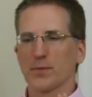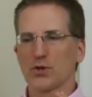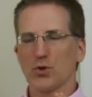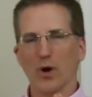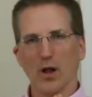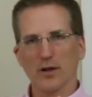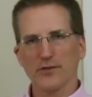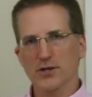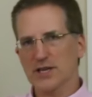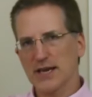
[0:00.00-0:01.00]
do all of
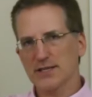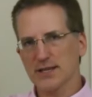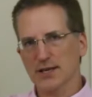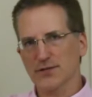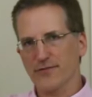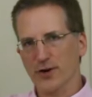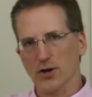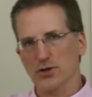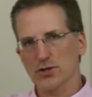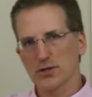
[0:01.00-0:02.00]
your tastings
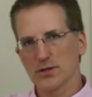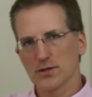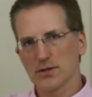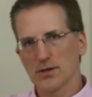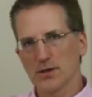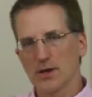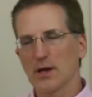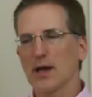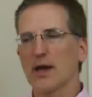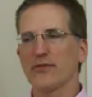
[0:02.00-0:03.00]
first,
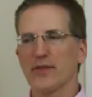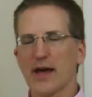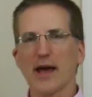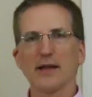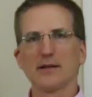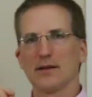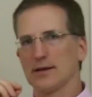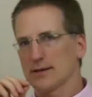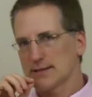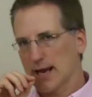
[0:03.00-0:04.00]
and then
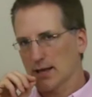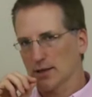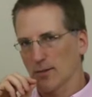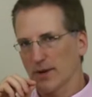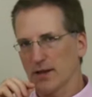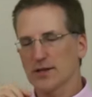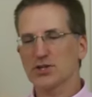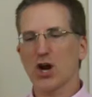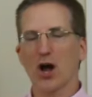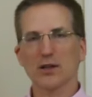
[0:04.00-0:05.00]
take a little bit of the
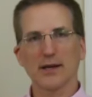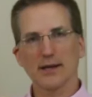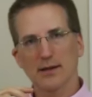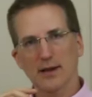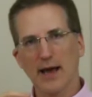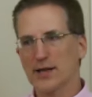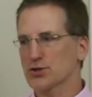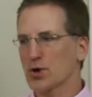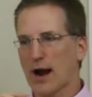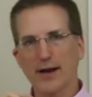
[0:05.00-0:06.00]
chocolate and
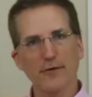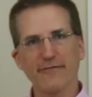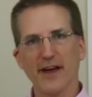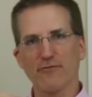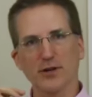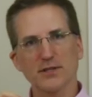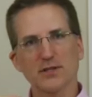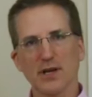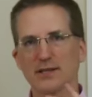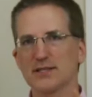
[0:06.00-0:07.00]
try your
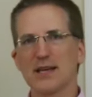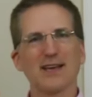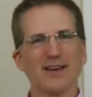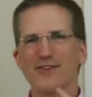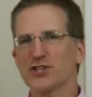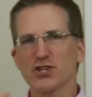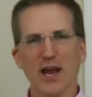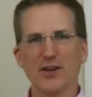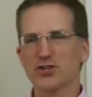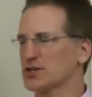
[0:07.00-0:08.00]
favorites and see if it
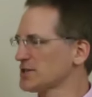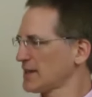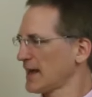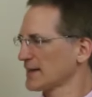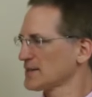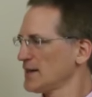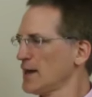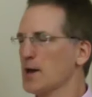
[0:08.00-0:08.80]
changes things.